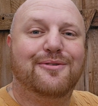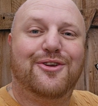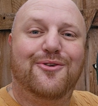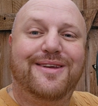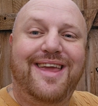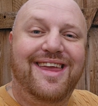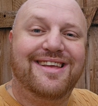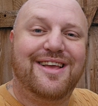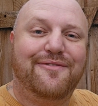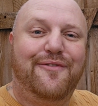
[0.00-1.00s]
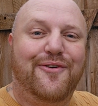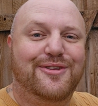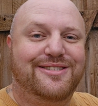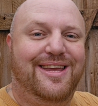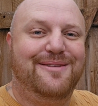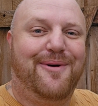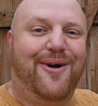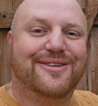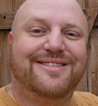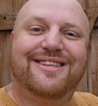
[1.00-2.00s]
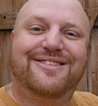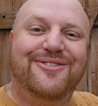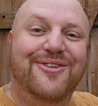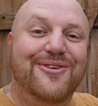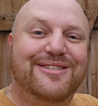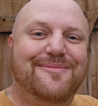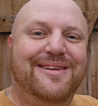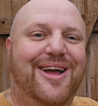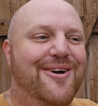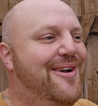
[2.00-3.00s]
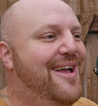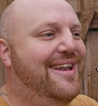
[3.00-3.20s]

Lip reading: So get yourself a first aid box. That's the nurse in me now.